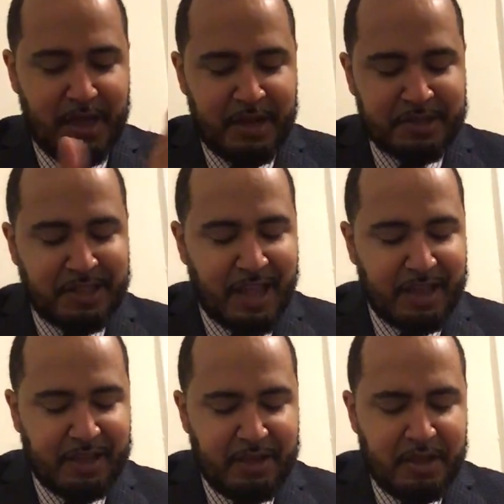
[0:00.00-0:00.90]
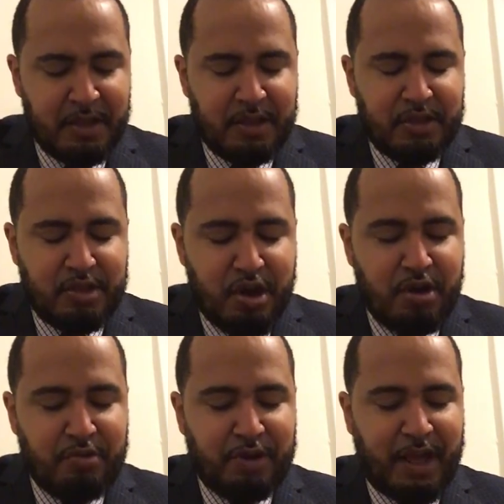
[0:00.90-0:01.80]
And it's like,
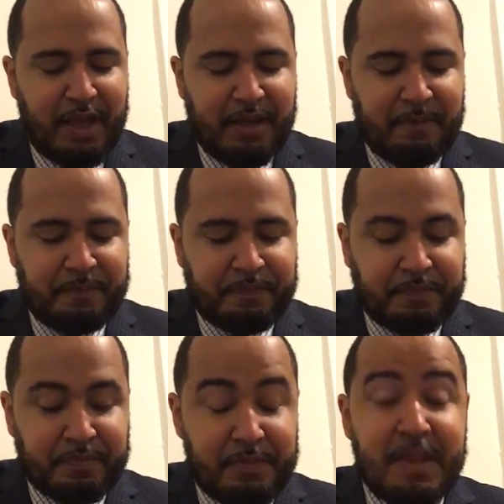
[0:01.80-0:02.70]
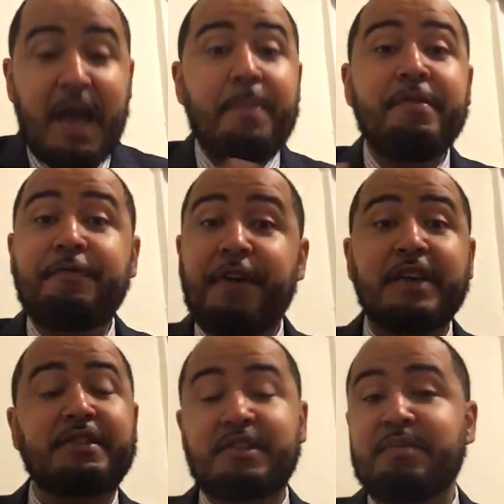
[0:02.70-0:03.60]
yo, like, I'm
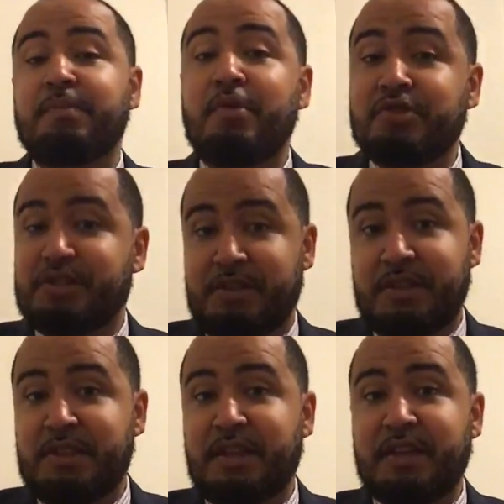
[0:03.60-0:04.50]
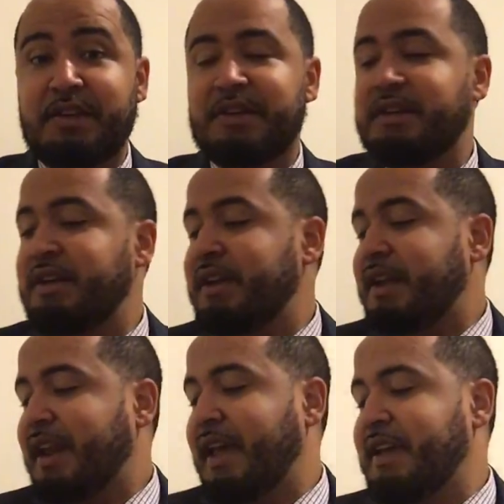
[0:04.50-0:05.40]
invested emotionally, Dana.
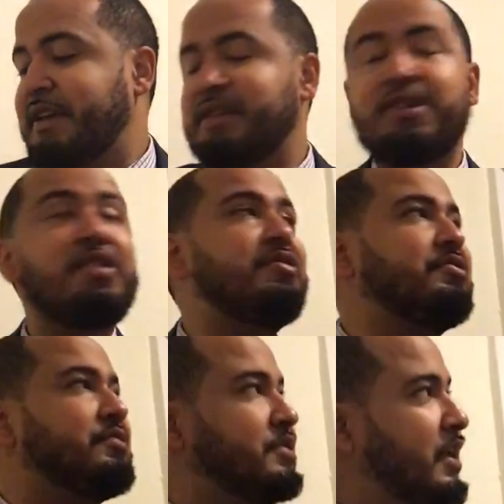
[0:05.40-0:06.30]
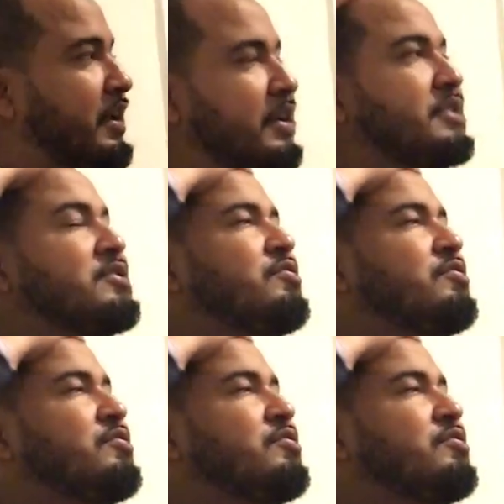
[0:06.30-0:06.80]
Like, yo, like, it's